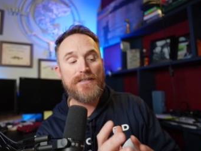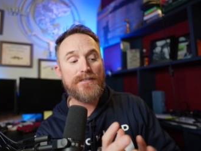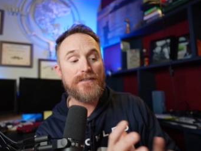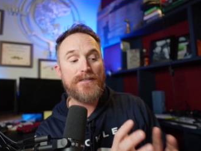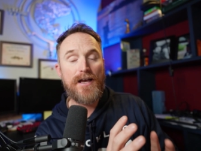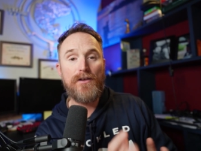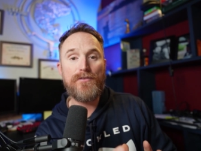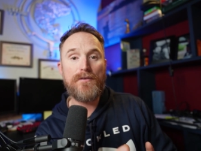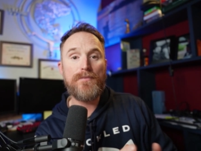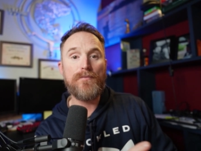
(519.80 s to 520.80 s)
this can tell
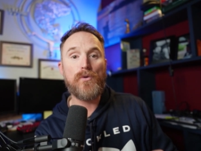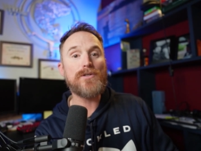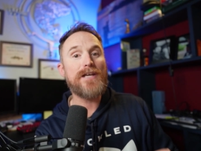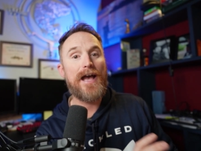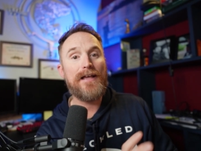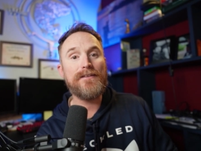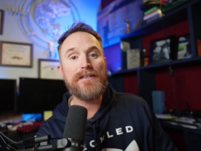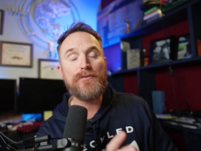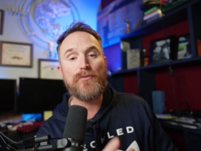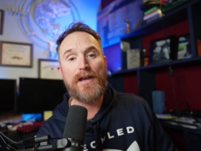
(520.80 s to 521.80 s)
them the
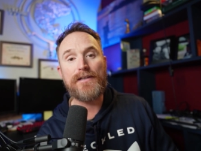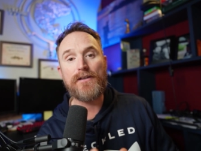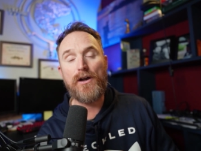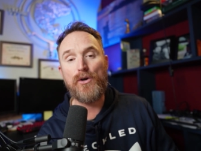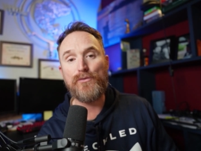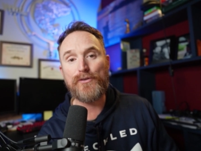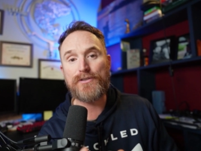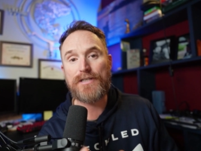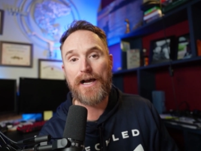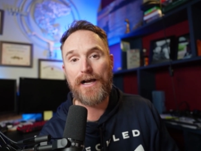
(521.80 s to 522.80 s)
mortality rate over
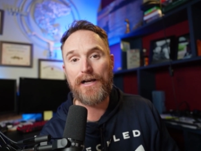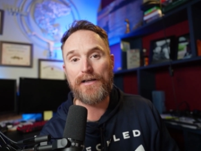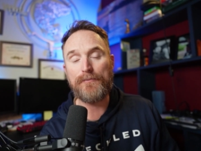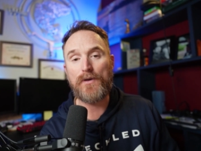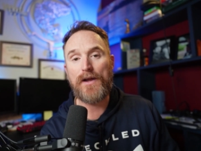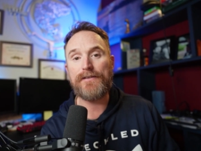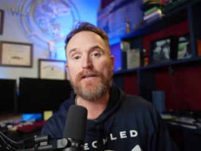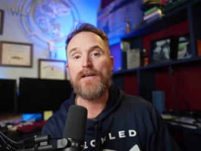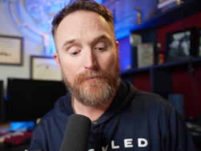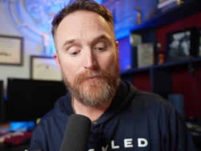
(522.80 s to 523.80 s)
time, right?
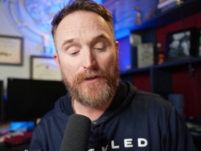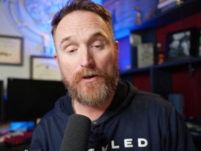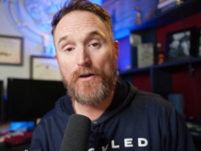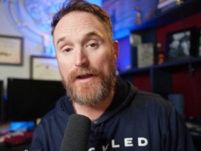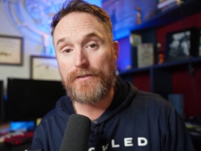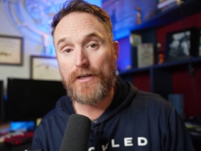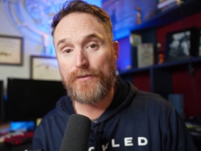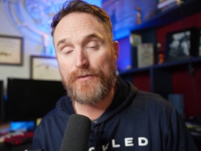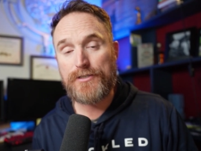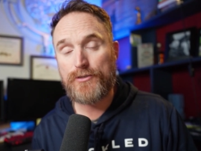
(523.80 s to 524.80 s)
There are a ton
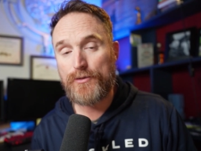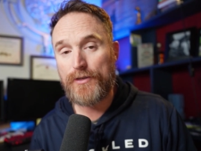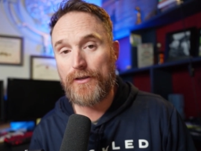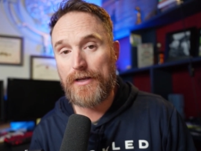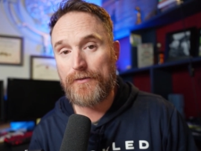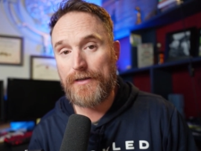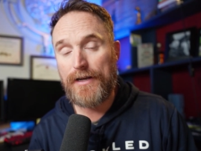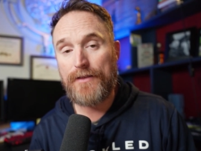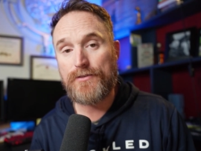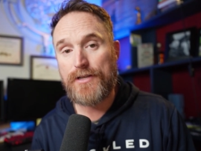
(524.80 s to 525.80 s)
of fish in North Carolina right
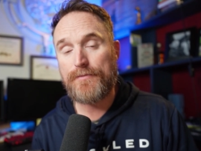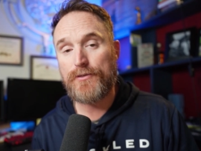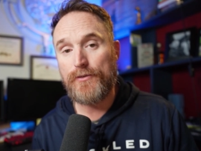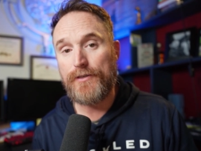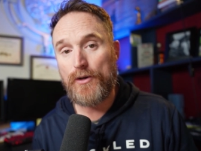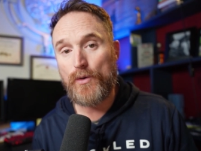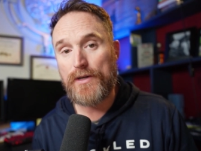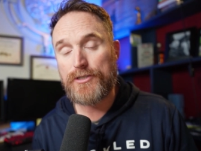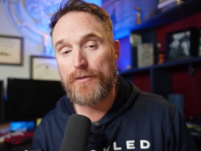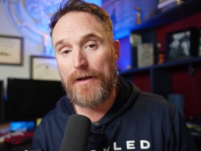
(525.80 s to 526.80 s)
now. There's absolutely no
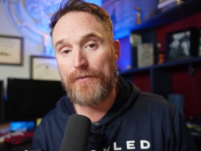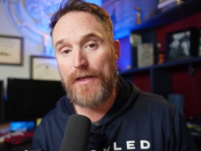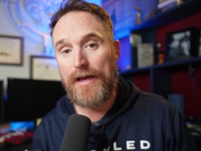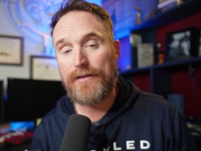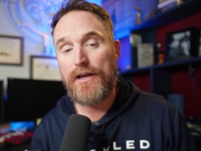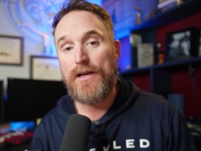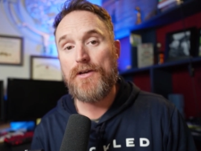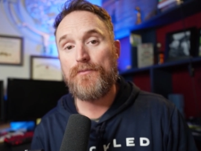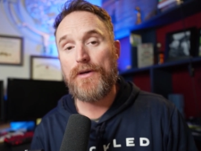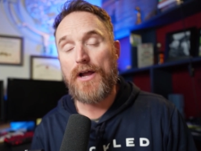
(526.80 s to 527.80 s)
question about that.
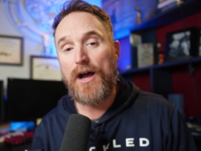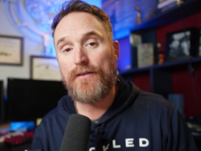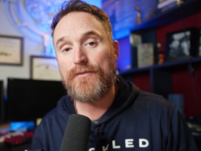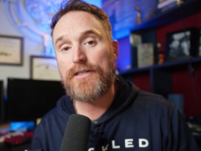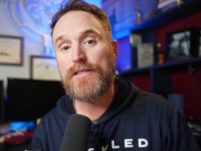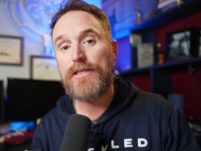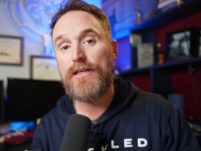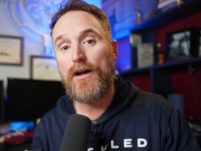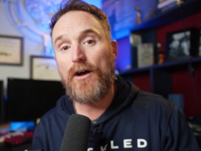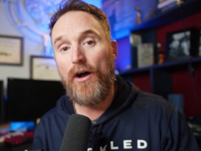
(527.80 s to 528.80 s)
But
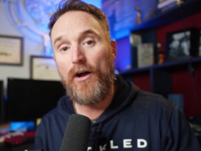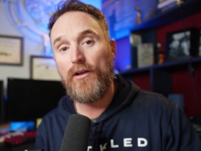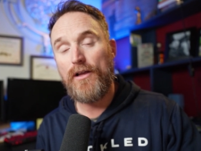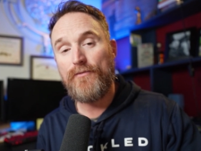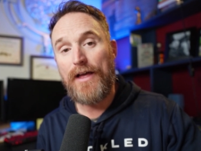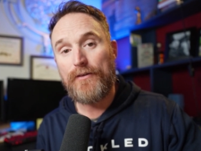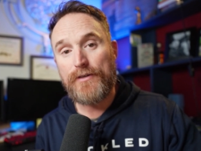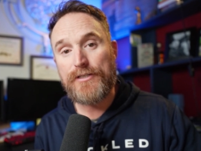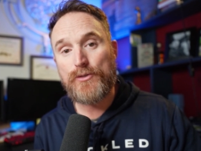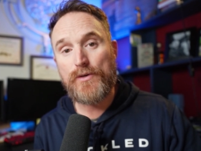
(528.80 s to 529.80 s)
obviously, all of that
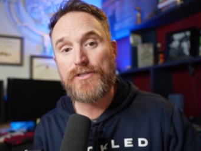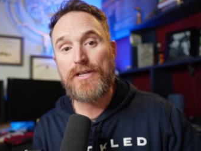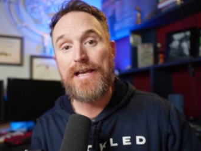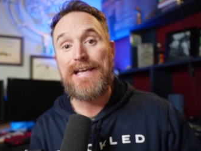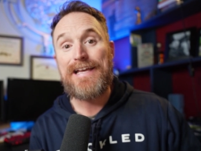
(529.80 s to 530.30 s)
resource